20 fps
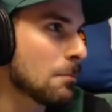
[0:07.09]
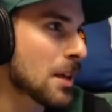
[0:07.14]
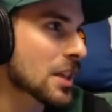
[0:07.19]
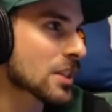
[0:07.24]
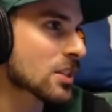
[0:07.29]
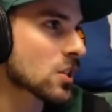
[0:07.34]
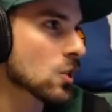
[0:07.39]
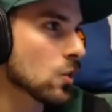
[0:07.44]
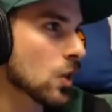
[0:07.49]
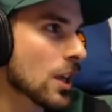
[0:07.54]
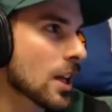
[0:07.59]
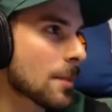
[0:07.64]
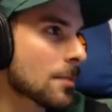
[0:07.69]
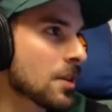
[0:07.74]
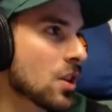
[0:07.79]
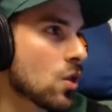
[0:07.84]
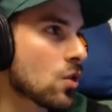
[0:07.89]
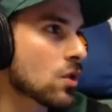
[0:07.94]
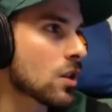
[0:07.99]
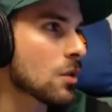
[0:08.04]
Missed layup,
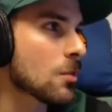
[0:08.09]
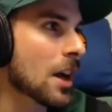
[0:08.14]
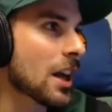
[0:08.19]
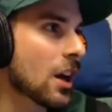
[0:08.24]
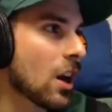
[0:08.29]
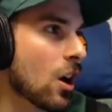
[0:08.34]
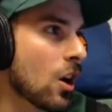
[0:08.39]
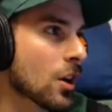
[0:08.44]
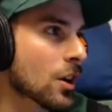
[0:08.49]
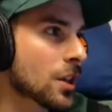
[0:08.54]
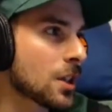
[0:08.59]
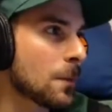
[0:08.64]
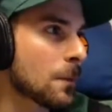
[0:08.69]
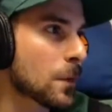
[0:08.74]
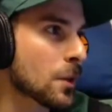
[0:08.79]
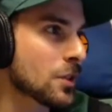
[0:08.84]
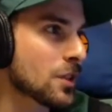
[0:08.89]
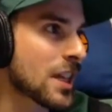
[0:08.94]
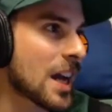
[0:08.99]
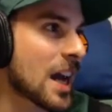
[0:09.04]
no good by Hardy
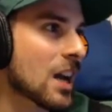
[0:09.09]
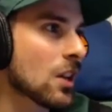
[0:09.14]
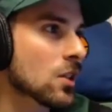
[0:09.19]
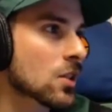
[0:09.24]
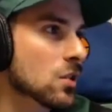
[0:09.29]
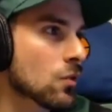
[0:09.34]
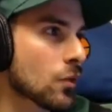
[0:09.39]
for Dallas.